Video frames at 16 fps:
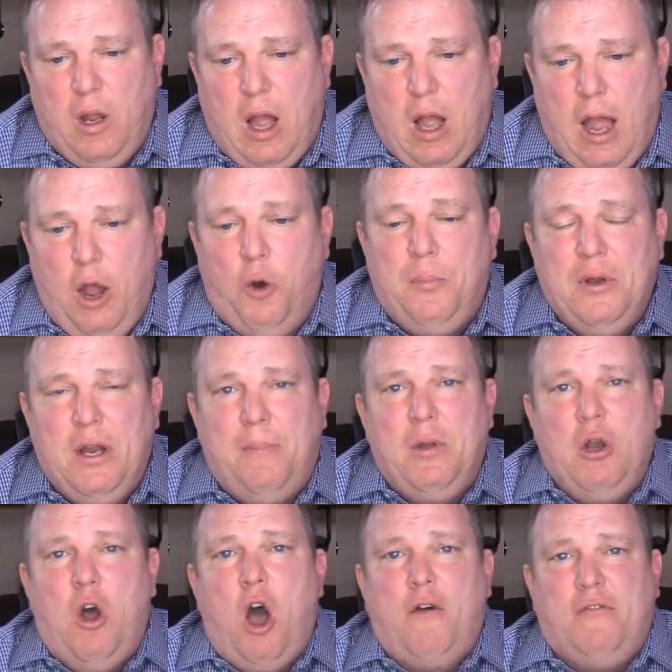I opened up
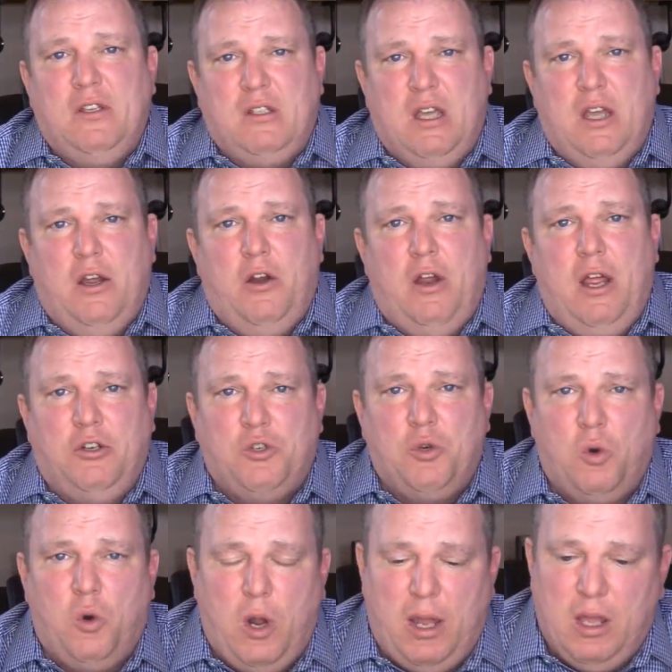an office here in
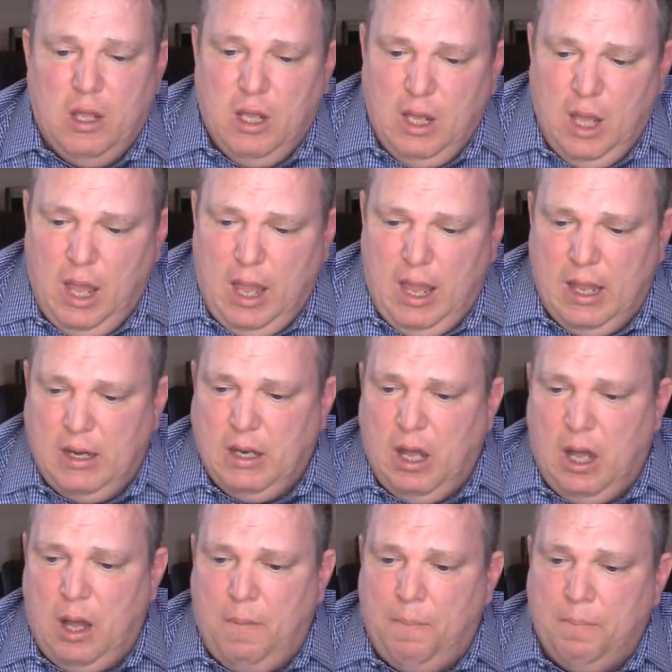Troy, and
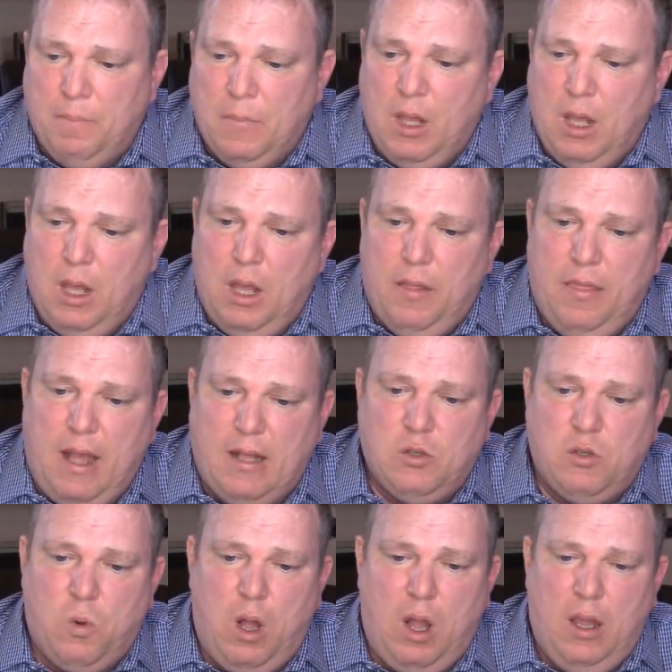
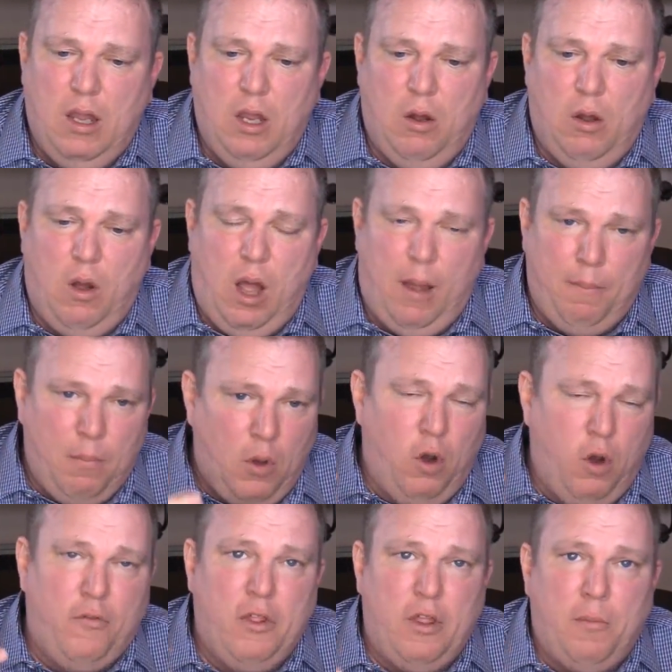that's why I'm
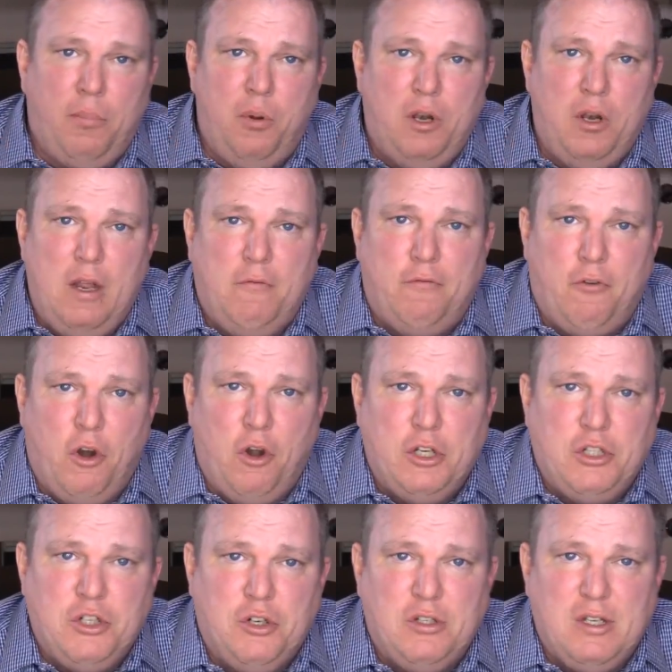over there putting in
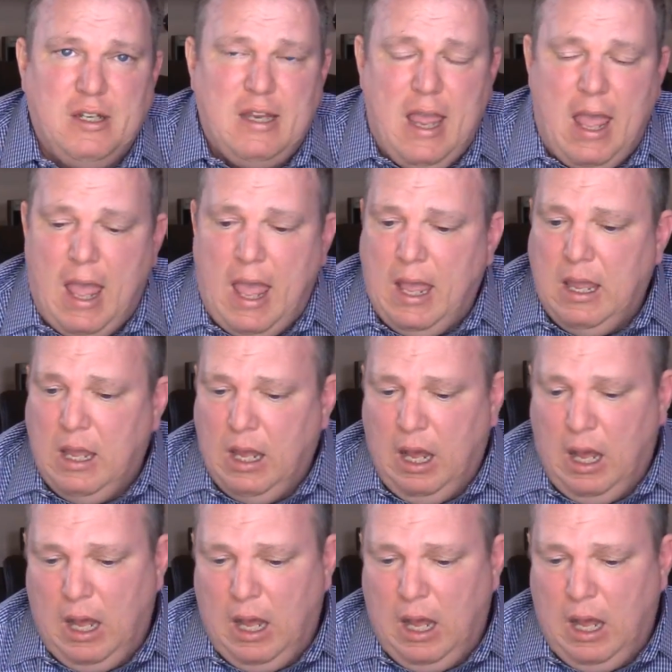furniture today.